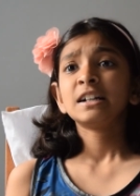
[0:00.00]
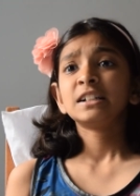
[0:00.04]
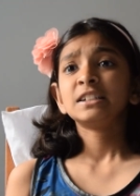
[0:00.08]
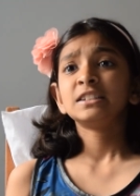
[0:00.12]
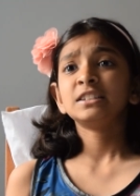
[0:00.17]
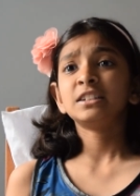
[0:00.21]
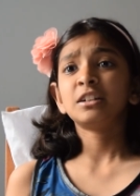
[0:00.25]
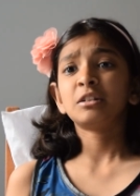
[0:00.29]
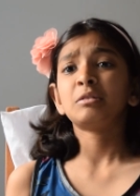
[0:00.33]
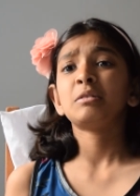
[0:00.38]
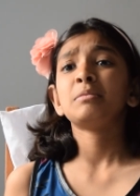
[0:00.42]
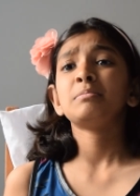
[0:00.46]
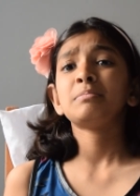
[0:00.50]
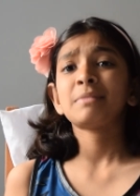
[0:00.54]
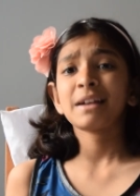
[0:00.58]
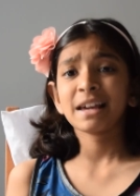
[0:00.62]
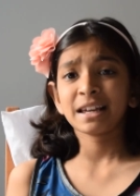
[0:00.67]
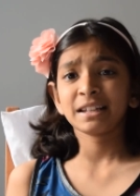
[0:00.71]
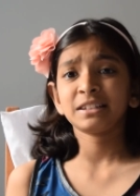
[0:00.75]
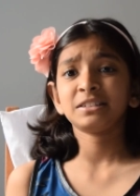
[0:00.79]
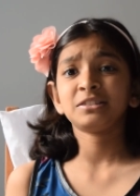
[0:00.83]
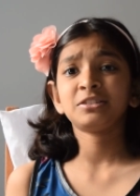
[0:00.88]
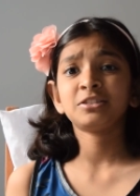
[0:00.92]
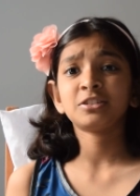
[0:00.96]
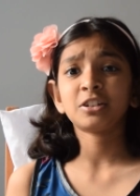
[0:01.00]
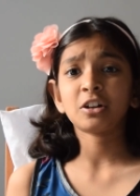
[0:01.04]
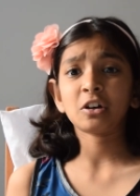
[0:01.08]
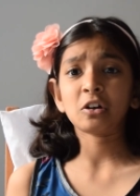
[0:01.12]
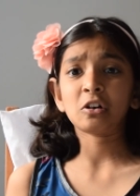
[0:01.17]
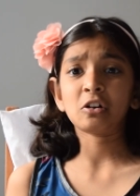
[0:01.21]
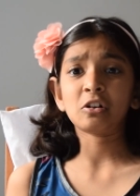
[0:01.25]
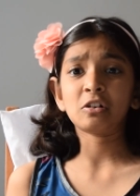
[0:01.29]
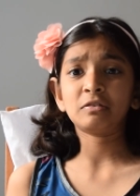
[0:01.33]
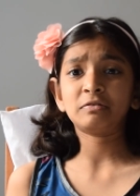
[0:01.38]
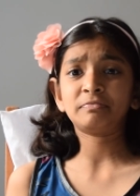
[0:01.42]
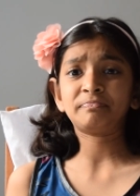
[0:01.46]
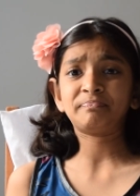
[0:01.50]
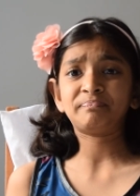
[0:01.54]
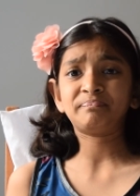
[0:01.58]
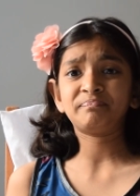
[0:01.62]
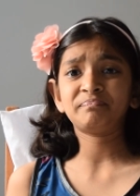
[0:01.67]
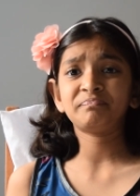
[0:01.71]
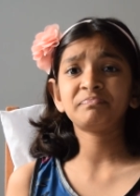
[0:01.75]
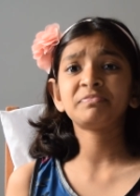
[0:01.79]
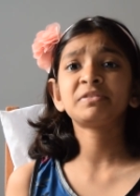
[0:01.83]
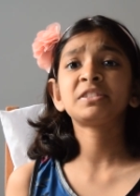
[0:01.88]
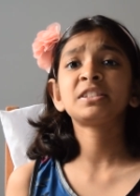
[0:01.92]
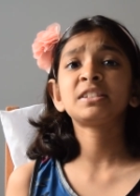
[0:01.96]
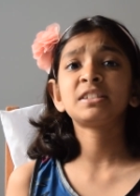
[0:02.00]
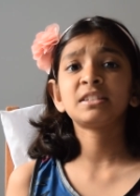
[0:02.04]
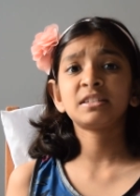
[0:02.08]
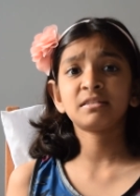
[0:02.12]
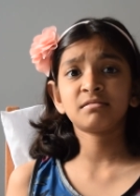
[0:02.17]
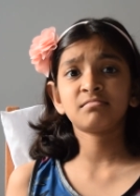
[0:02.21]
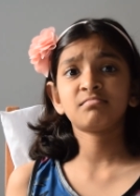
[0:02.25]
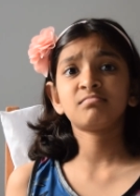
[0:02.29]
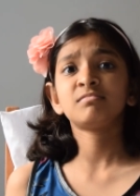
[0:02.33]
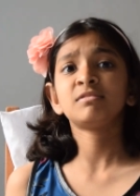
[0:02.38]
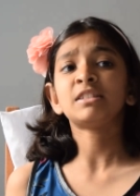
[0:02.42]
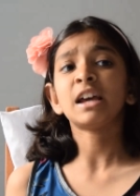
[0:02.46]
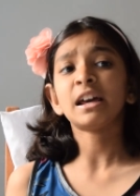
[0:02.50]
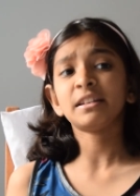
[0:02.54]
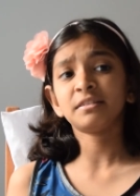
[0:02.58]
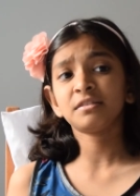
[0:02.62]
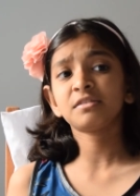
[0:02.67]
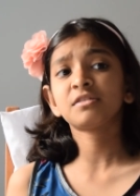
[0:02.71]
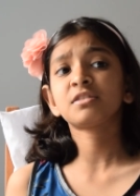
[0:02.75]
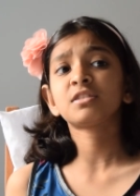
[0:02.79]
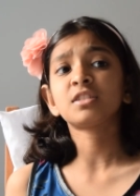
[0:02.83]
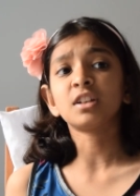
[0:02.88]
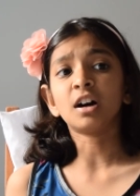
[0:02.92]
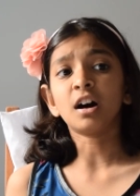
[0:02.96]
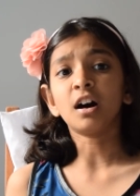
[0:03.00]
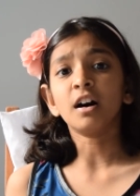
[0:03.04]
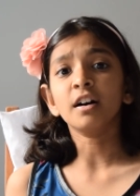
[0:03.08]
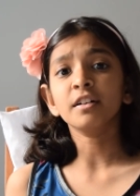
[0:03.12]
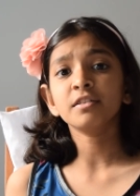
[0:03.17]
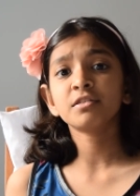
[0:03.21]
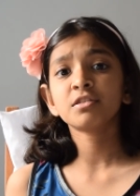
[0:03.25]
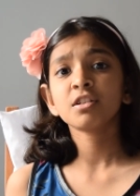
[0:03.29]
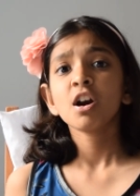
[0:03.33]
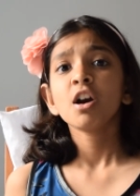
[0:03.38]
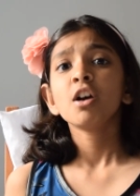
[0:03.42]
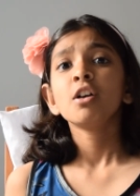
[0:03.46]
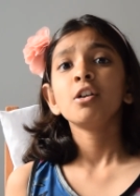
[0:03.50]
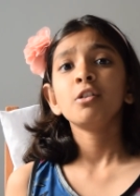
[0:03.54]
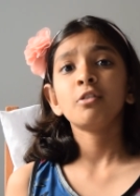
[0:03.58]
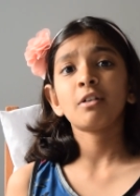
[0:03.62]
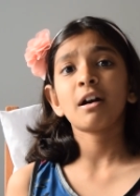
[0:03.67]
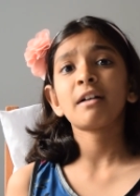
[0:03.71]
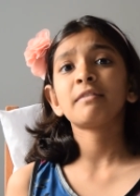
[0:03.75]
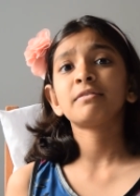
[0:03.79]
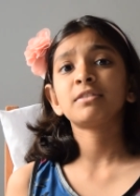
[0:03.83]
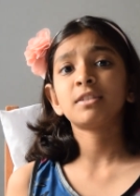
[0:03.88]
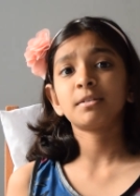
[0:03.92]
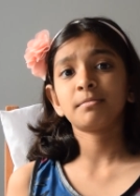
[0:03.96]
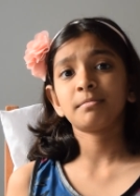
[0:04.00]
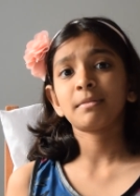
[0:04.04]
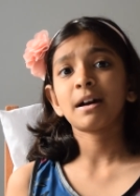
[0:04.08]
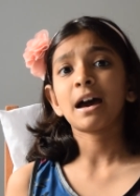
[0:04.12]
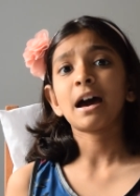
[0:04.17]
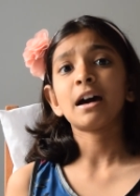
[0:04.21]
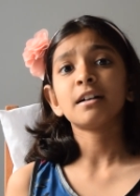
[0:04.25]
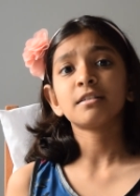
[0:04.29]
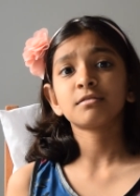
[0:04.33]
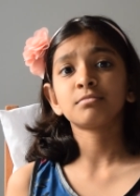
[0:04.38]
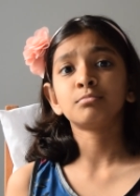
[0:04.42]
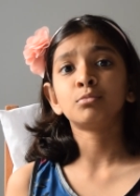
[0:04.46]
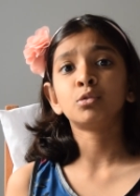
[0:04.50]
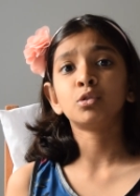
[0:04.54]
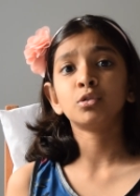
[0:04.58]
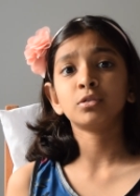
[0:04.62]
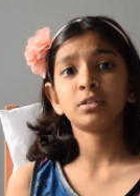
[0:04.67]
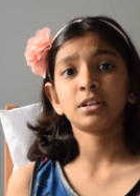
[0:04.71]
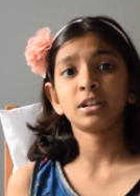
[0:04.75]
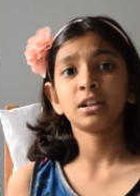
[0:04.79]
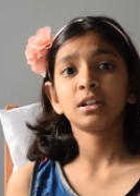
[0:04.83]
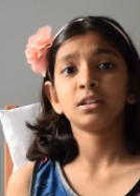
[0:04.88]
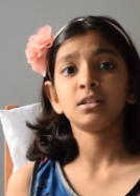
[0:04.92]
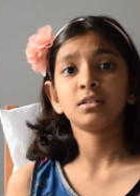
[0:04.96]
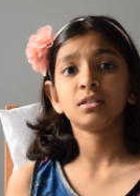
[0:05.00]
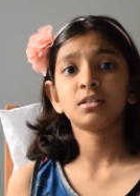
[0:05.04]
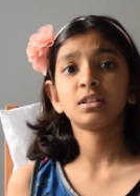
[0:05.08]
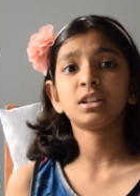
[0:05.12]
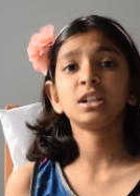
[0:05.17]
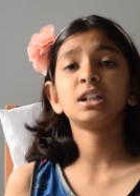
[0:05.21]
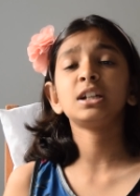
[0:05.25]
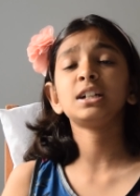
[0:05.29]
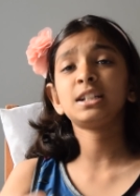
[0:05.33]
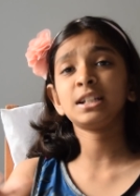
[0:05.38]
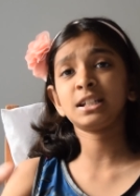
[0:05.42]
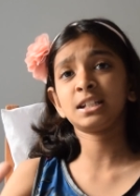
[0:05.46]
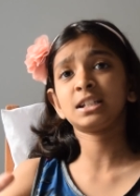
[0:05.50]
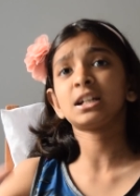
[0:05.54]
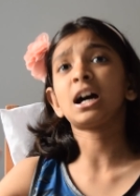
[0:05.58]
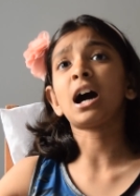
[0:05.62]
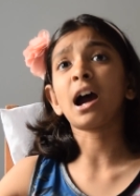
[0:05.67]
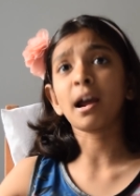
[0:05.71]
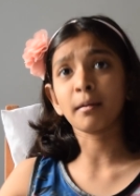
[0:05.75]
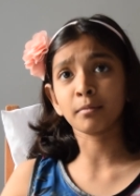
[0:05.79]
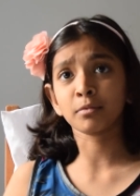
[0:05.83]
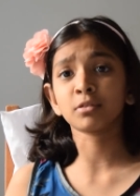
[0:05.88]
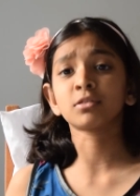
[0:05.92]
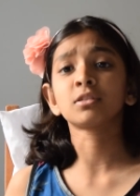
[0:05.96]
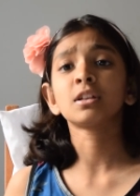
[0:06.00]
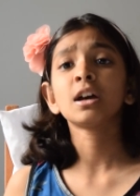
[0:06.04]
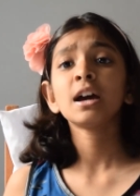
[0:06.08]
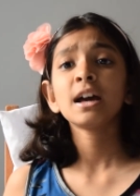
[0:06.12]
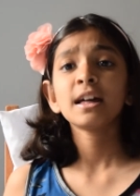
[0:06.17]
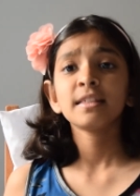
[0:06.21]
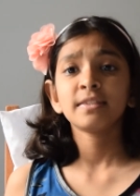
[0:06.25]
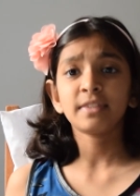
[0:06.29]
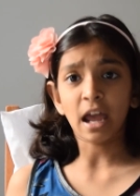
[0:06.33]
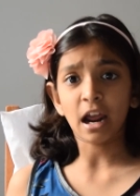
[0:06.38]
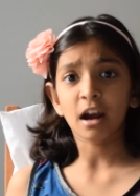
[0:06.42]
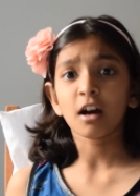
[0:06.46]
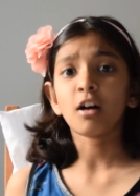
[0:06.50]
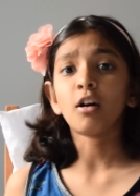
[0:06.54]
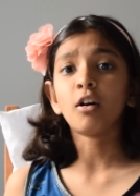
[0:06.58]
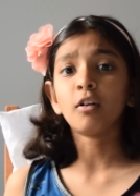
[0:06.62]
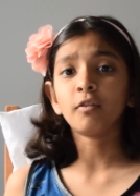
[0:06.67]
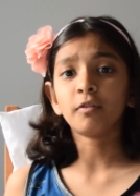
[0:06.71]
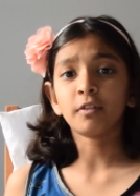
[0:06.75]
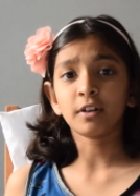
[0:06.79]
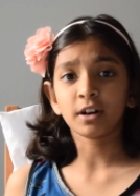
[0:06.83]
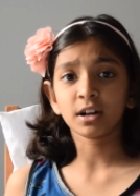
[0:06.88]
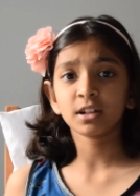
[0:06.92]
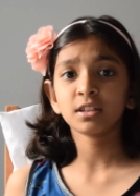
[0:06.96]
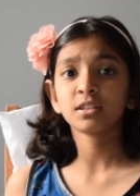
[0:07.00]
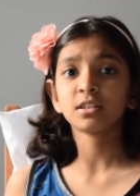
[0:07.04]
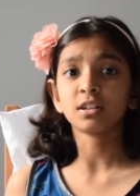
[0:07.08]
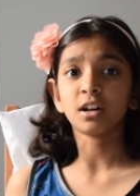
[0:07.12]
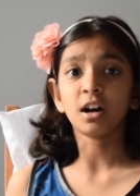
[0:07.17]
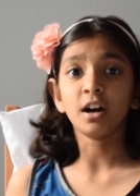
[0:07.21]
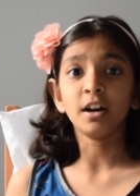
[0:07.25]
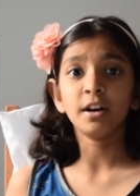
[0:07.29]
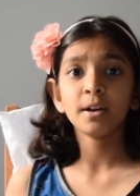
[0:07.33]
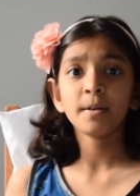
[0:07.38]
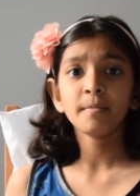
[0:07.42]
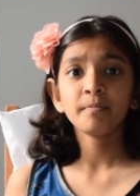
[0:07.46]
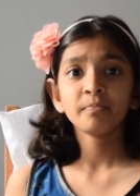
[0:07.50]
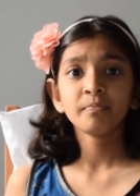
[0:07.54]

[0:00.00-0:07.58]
the remains of dead stars who have the mass more than 30 times that of our sun.